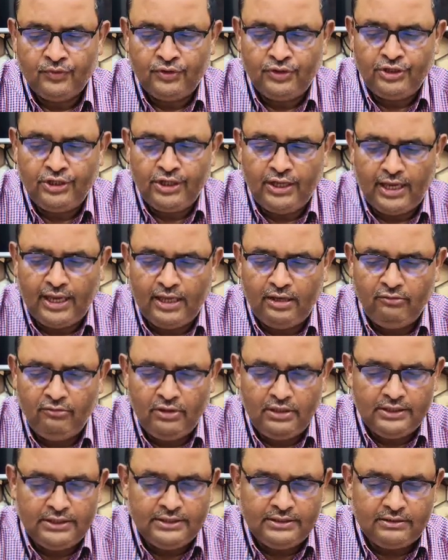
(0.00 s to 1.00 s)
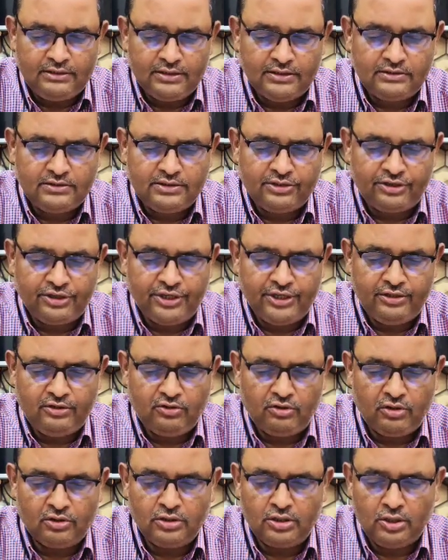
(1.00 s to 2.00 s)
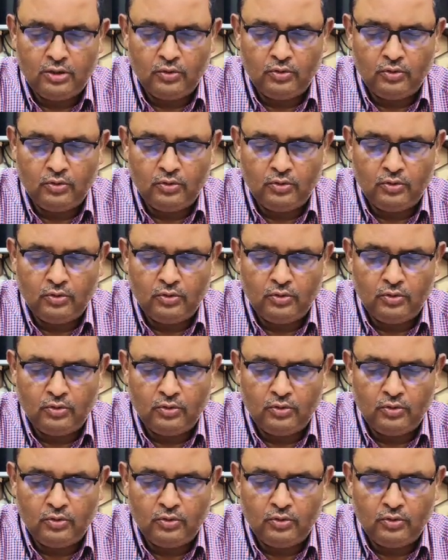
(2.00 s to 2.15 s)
The annual interest rate on the